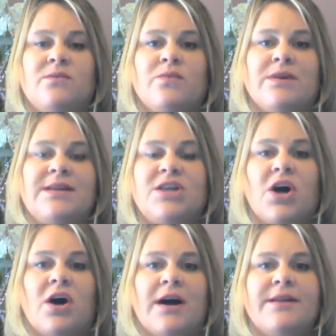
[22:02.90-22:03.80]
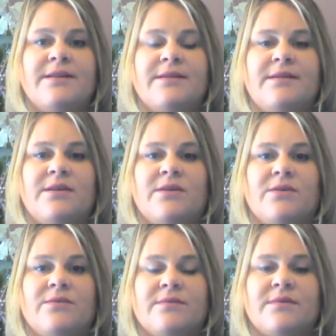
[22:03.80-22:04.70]
really taught, you
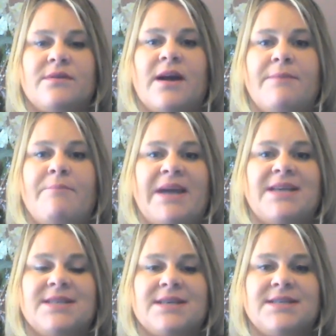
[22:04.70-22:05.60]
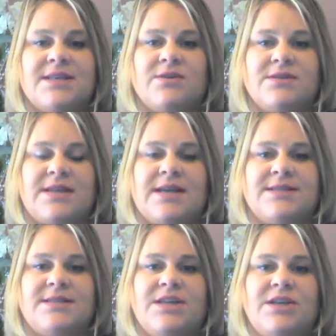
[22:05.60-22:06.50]
know, kind of basic skill
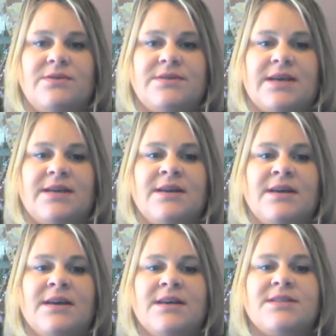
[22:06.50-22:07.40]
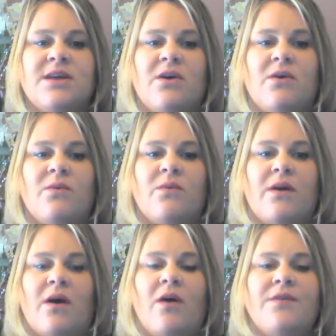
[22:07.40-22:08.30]
sets to use it. So
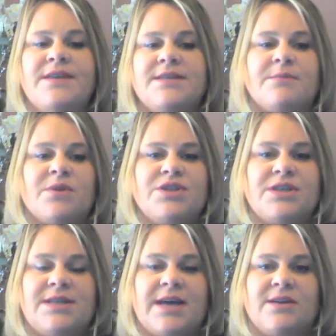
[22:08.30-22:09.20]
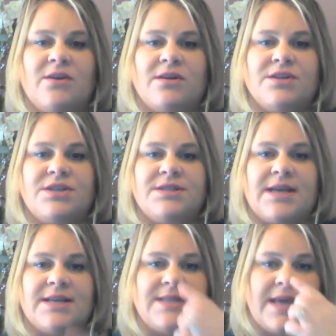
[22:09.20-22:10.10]
all these emerging technologies
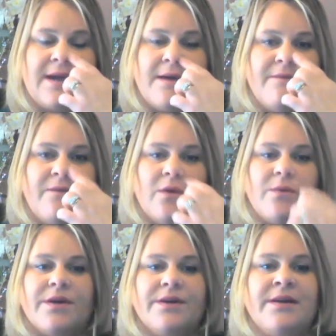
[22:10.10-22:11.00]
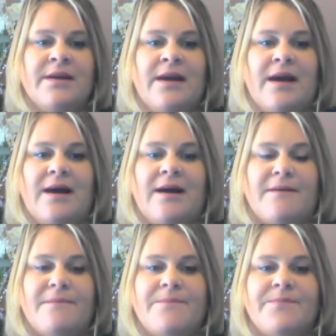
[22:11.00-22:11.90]
as they come forward
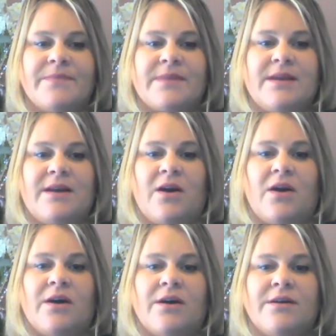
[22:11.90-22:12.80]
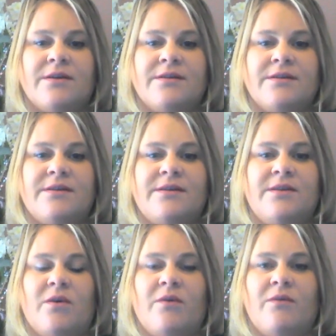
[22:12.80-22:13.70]
are, you
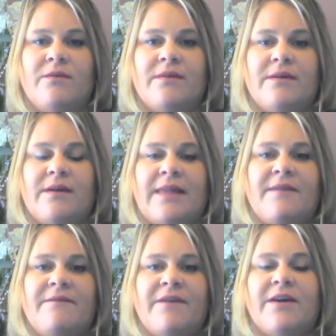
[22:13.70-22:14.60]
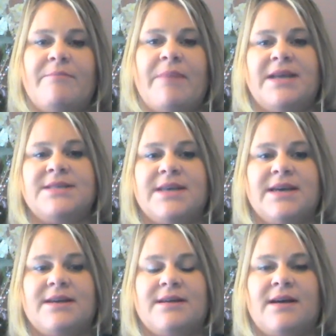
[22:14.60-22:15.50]
know, at the very basic,